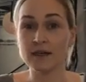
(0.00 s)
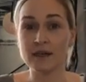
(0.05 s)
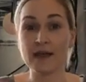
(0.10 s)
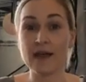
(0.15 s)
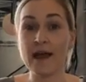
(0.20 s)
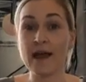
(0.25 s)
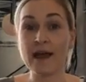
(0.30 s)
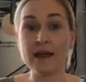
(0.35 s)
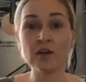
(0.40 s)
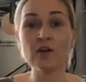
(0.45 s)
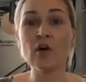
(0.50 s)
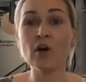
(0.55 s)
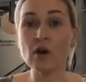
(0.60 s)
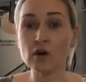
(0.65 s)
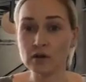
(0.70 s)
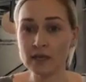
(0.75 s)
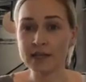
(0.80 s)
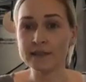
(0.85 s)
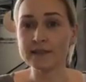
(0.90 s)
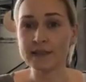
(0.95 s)
at
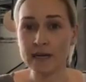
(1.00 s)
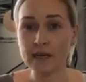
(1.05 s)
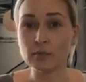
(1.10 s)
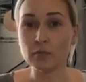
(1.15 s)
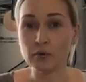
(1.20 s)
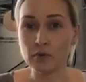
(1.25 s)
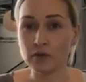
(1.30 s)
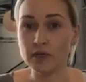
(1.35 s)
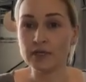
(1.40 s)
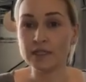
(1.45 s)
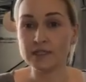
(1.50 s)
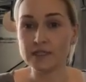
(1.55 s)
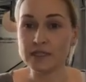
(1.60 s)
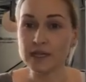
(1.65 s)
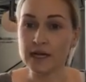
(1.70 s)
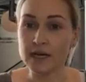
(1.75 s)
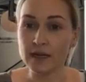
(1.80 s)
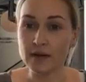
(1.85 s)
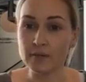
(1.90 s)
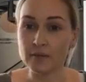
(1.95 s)
all at that point in
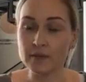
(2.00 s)
time,